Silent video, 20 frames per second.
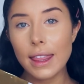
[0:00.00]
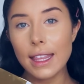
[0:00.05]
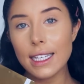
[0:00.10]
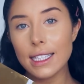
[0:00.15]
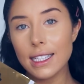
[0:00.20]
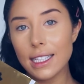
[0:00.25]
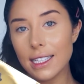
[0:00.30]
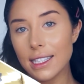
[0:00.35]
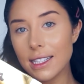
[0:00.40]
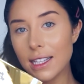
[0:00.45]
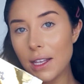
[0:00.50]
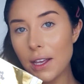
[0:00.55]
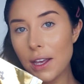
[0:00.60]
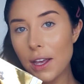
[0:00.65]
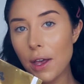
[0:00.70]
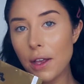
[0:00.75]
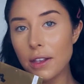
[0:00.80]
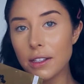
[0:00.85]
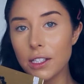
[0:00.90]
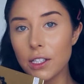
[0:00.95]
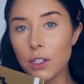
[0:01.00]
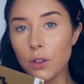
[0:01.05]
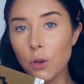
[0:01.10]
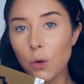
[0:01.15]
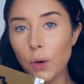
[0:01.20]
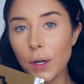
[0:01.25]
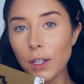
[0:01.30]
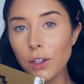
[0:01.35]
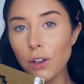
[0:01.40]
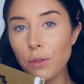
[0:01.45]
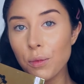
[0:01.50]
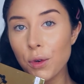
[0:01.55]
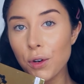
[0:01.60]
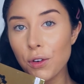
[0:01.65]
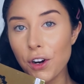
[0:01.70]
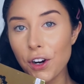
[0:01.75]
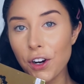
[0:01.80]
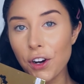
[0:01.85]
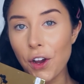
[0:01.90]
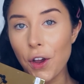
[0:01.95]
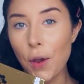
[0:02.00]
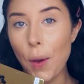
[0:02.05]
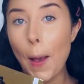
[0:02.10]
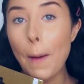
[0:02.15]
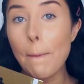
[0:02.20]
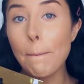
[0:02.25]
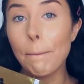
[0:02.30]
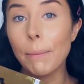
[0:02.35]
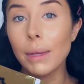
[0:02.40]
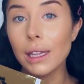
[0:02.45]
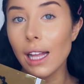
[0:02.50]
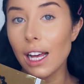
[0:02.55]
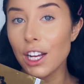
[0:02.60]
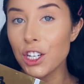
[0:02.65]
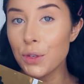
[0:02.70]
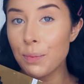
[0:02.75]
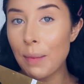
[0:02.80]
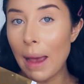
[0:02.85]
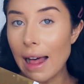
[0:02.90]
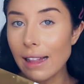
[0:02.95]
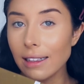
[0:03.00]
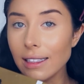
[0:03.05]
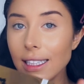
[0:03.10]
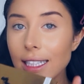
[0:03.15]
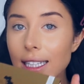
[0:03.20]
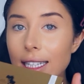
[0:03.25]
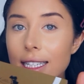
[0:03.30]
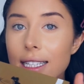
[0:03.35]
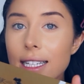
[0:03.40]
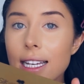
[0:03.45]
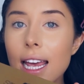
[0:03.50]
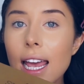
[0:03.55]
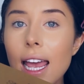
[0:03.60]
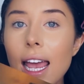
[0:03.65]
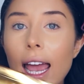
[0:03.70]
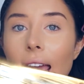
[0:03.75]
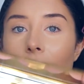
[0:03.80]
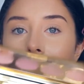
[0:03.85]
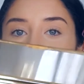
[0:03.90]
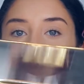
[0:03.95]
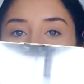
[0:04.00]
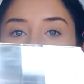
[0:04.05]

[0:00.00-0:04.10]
this is the Silk Oil of Morocco blush palette, and it